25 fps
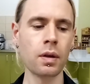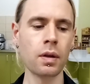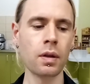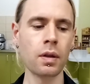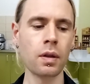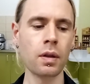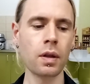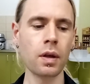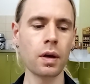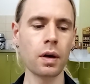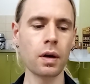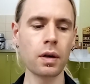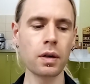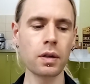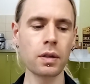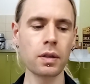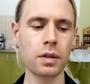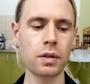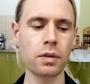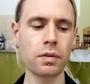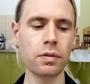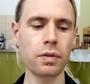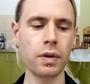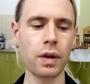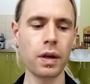The
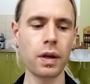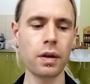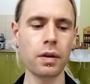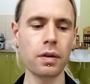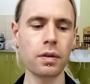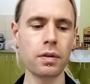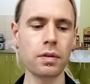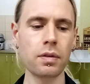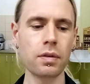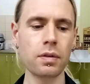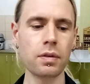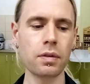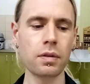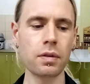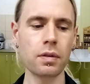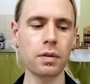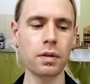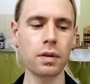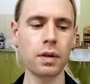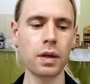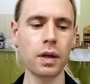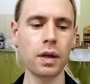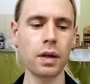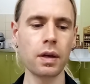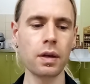octave is,
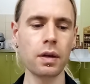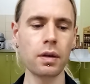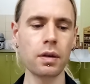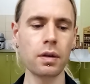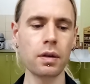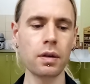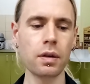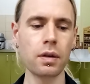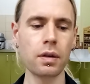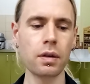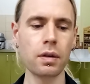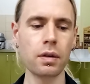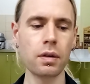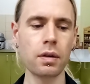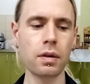in